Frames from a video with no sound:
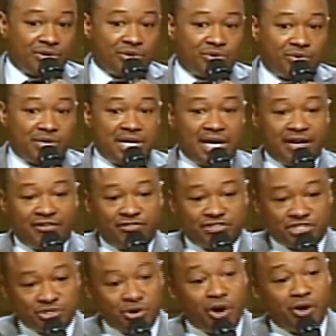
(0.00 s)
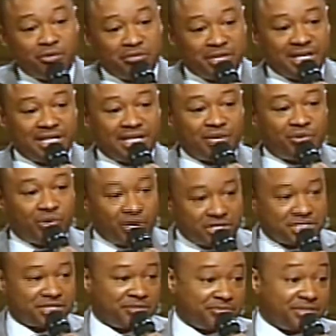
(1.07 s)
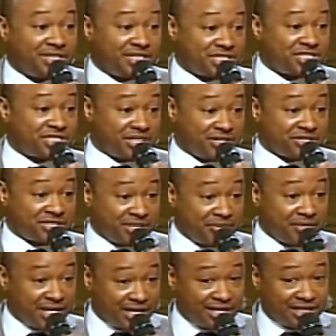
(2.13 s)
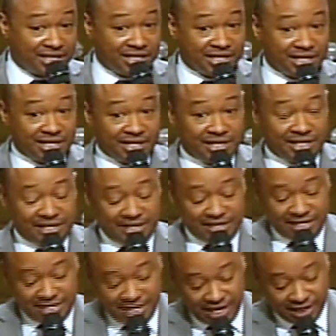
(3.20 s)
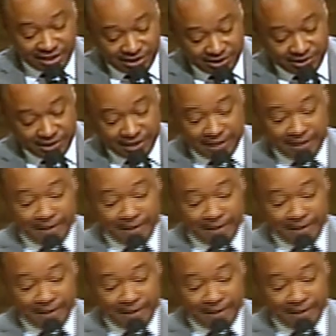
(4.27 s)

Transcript: We have strong men that worship in this church. Amen. Hallelujah.